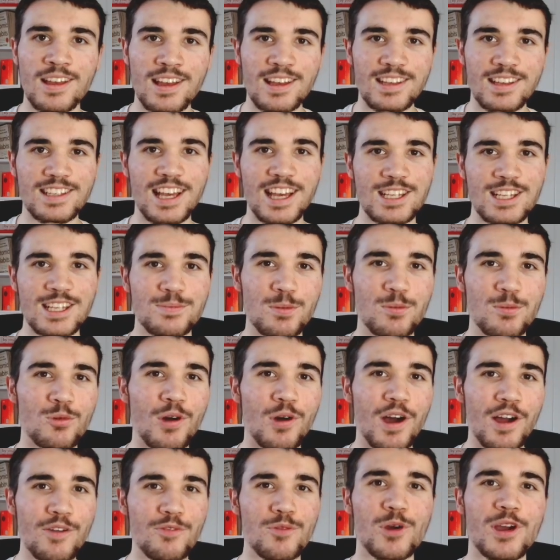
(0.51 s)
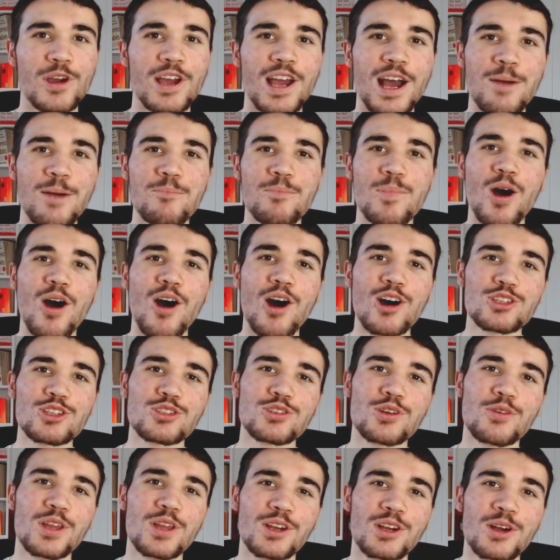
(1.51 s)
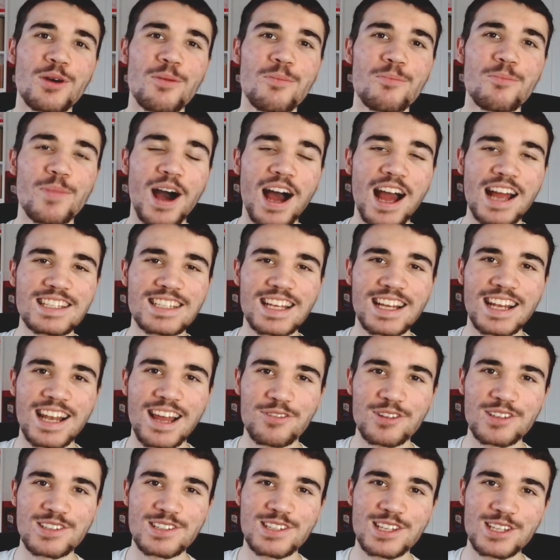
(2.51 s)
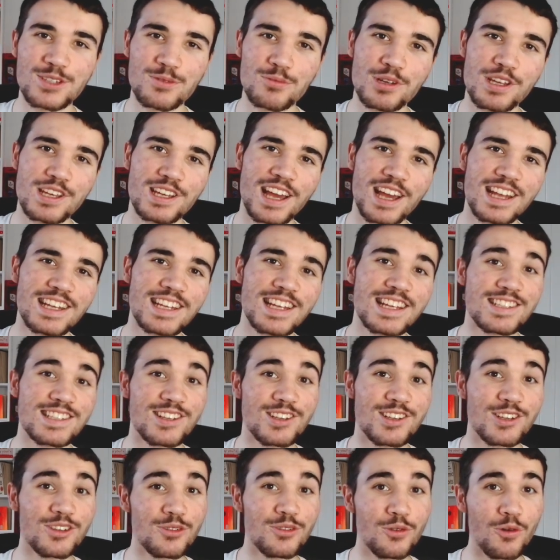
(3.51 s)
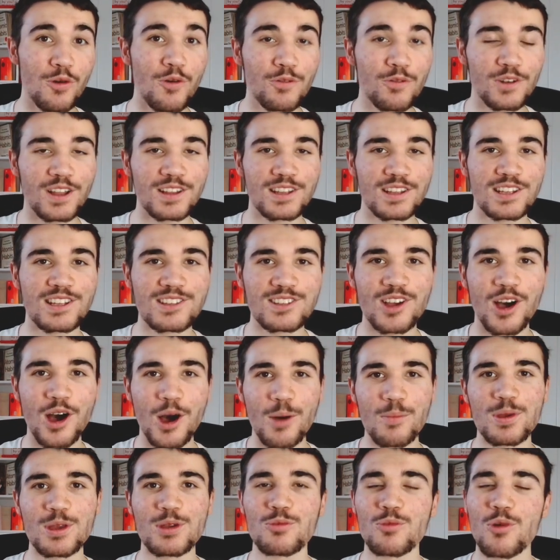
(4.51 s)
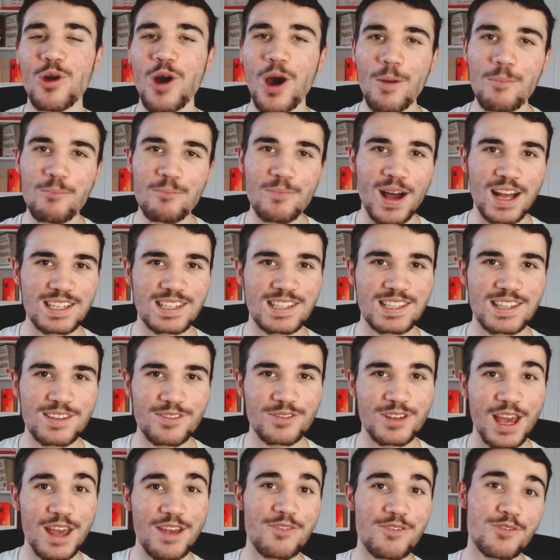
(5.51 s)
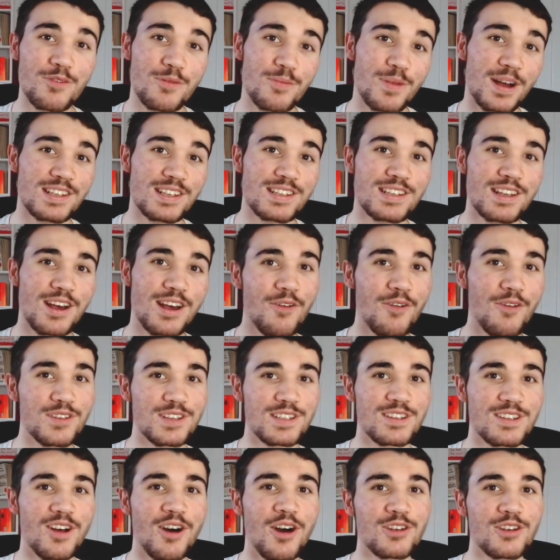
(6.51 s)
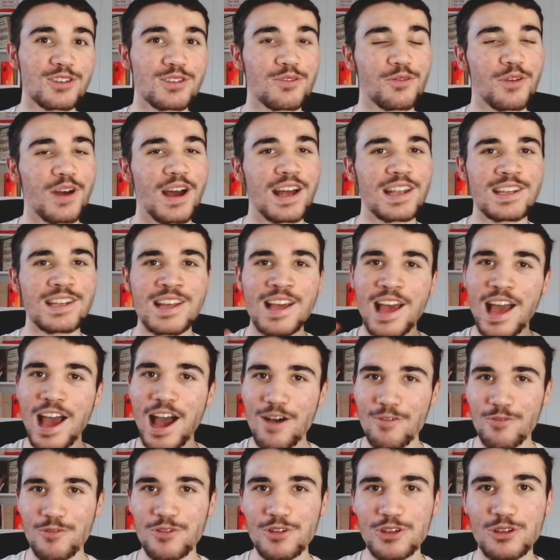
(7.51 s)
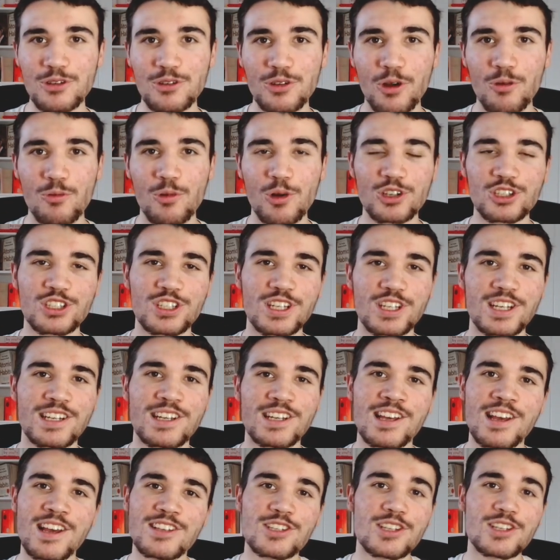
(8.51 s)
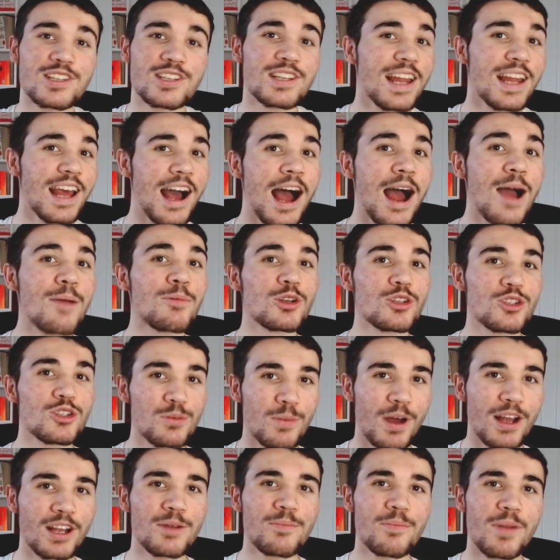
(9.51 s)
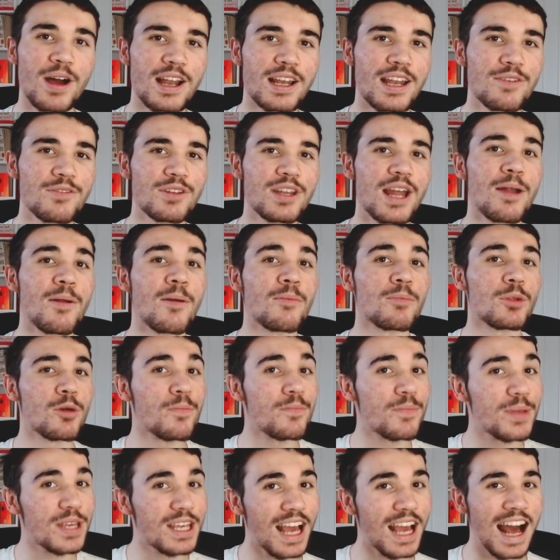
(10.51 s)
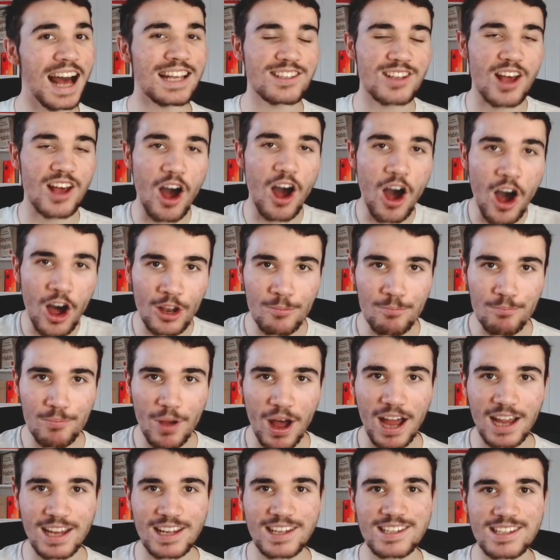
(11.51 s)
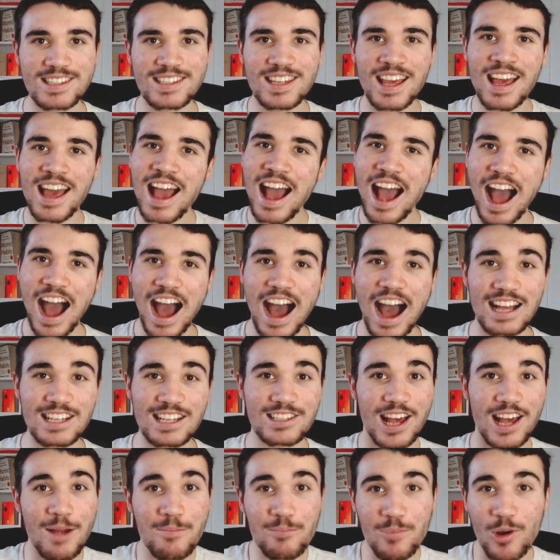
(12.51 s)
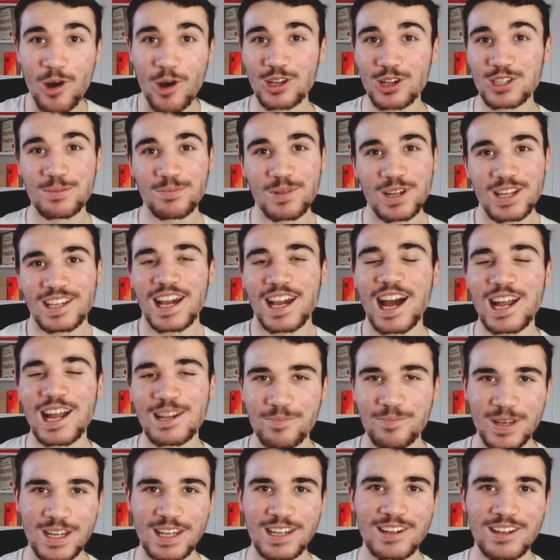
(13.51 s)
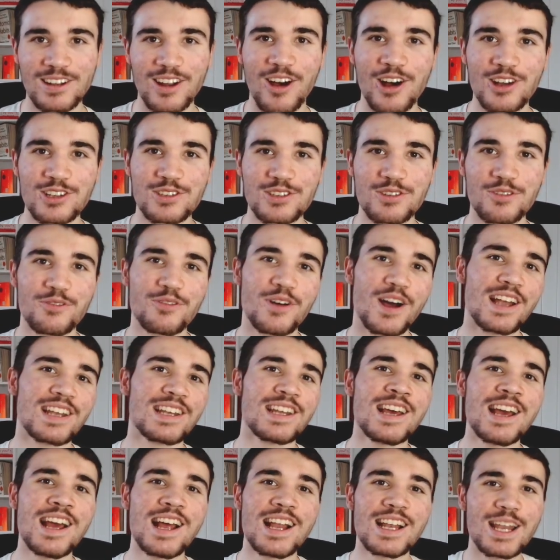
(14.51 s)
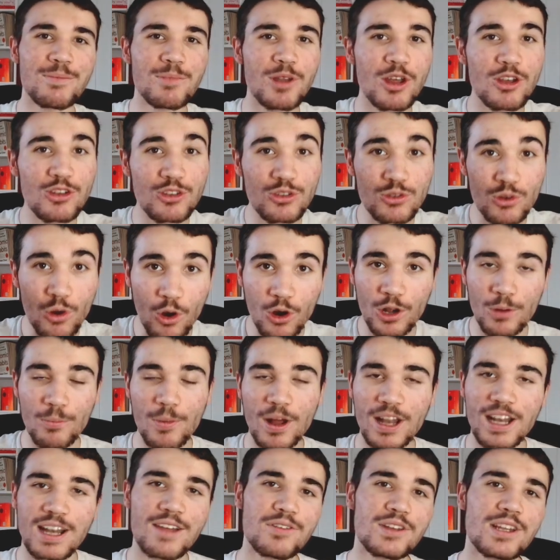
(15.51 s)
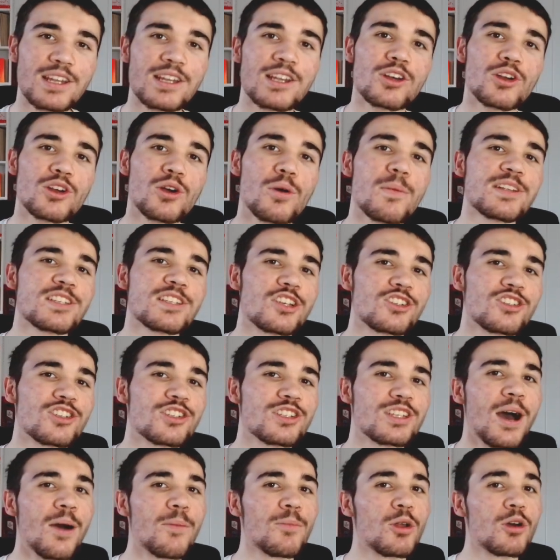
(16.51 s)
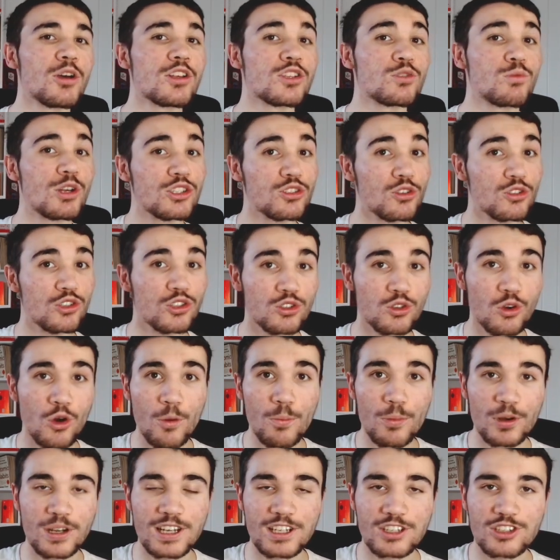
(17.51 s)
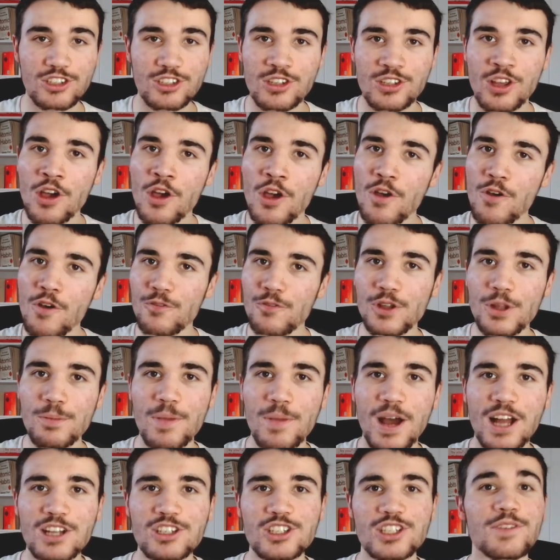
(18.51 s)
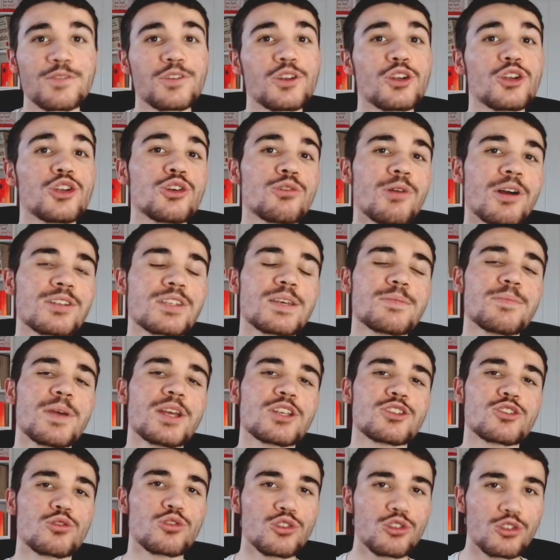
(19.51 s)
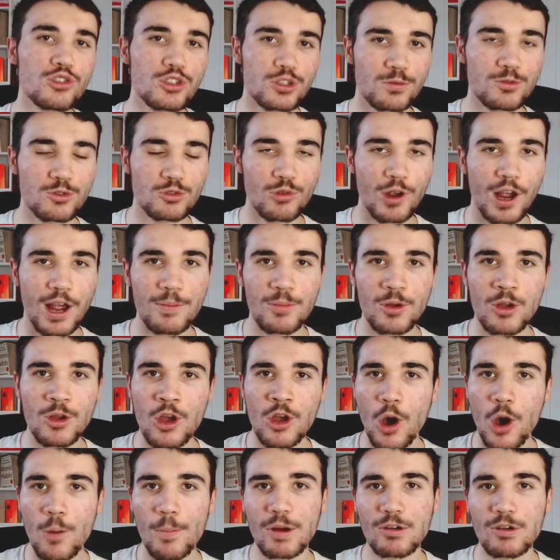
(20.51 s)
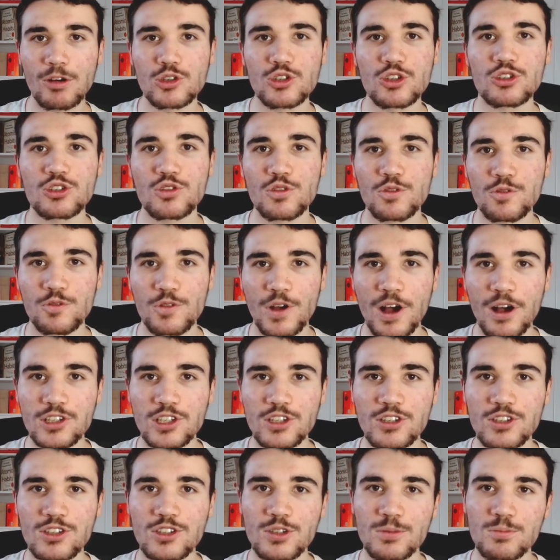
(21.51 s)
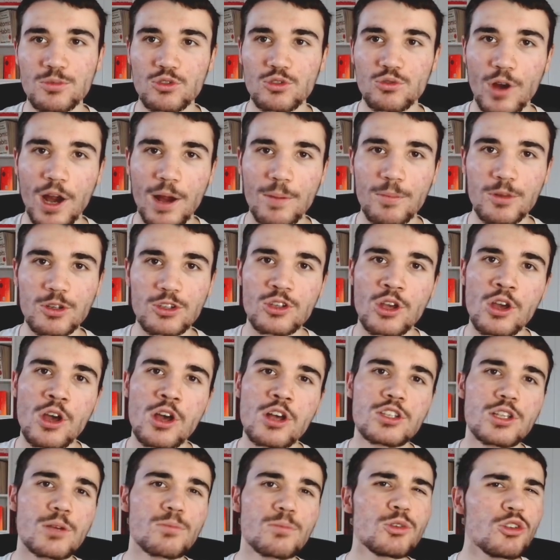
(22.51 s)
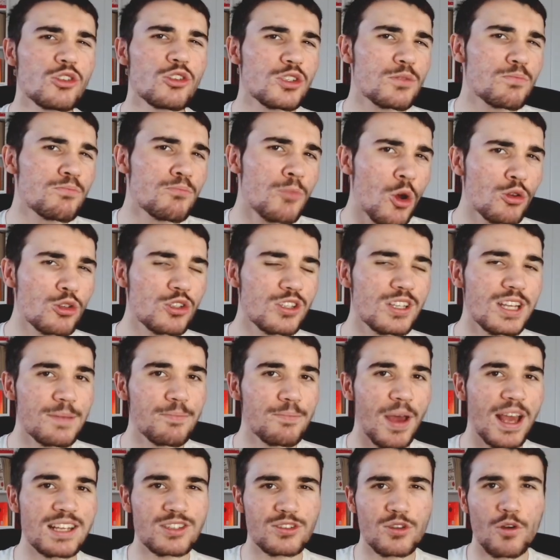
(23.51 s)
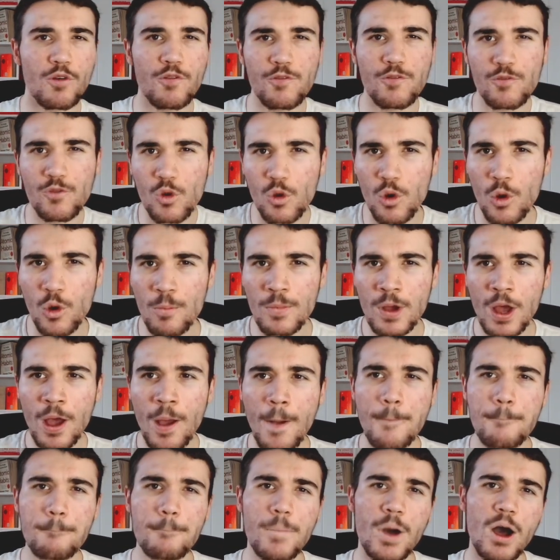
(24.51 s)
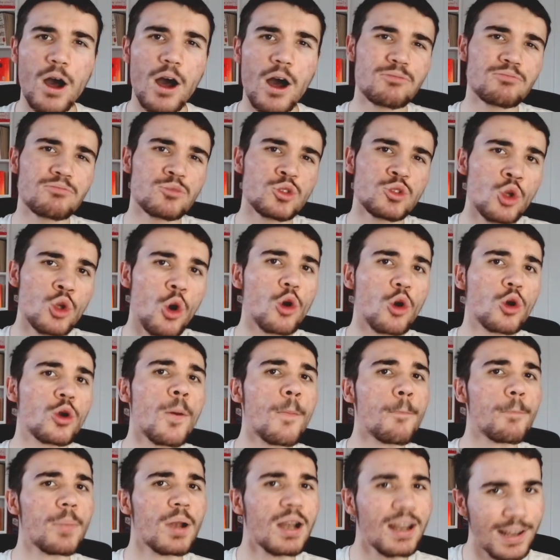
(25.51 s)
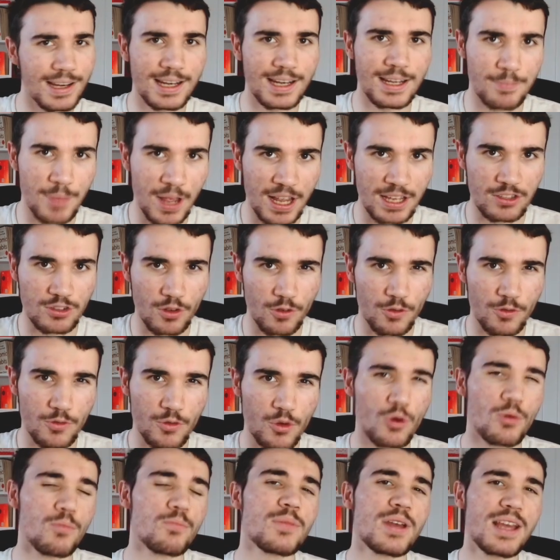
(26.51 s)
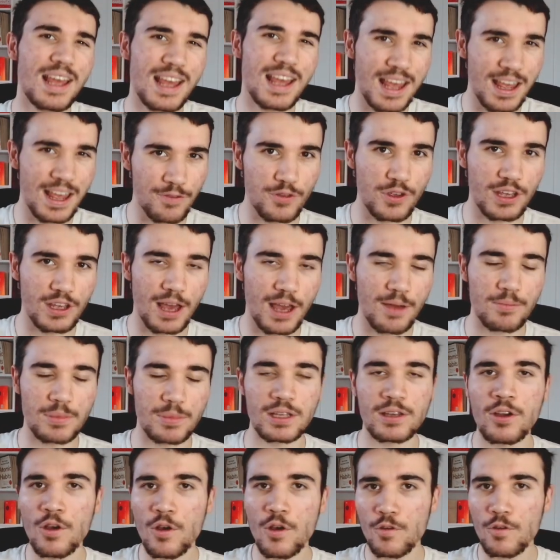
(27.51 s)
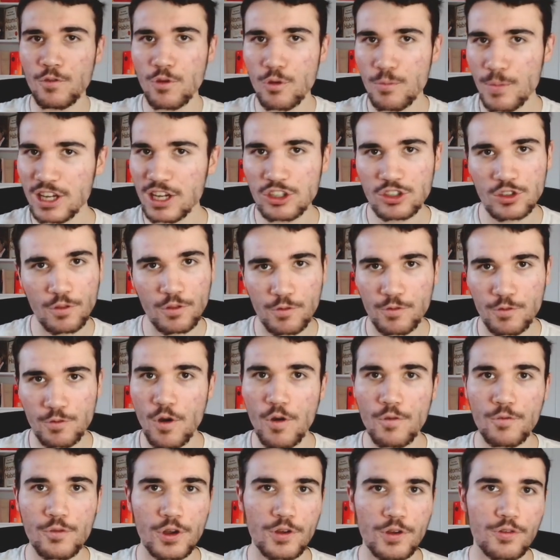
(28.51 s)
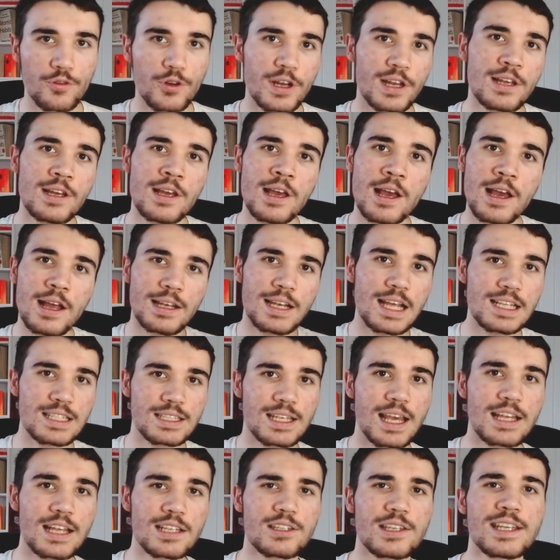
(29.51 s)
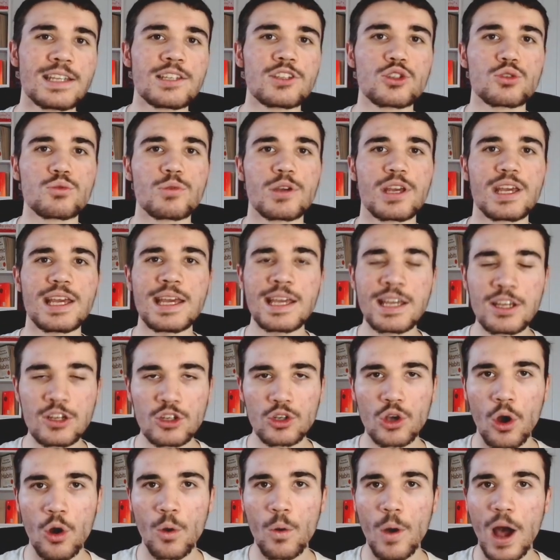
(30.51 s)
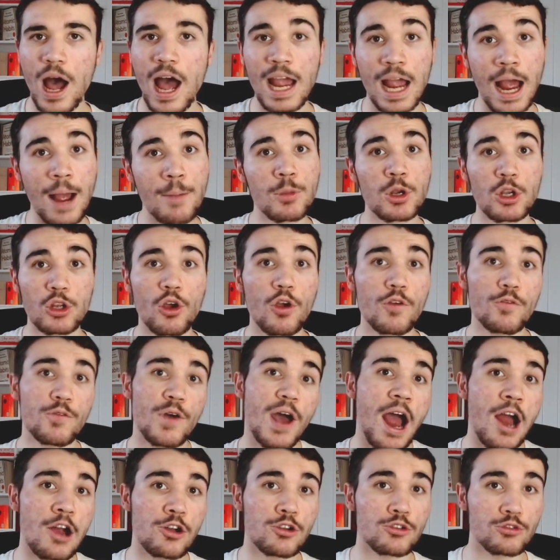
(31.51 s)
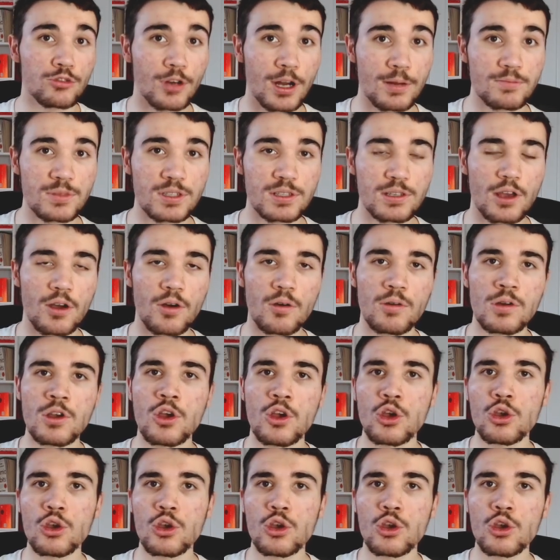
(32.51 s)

Yes, people, WhyFootball, and part two of the combined elevens this weekend is the North London Derby. What a massive game for myself as an Arsenal fan and for you lot watching. So today I'm going to do my combined eleven and I'm going to be as unbiased as I possibly can being an Arsenal fan. Let me know your combined eleven in the comment section down below, as well as your score predictions for the match. And if you're new around here, make sure you subscribe on my road to two thousand subscribers. So I'm going to do this mostly based off form, but not completely based off form, if you get me. Formation four three three, let's get into it. In goal, I am going to go for Aaron Ramsdale.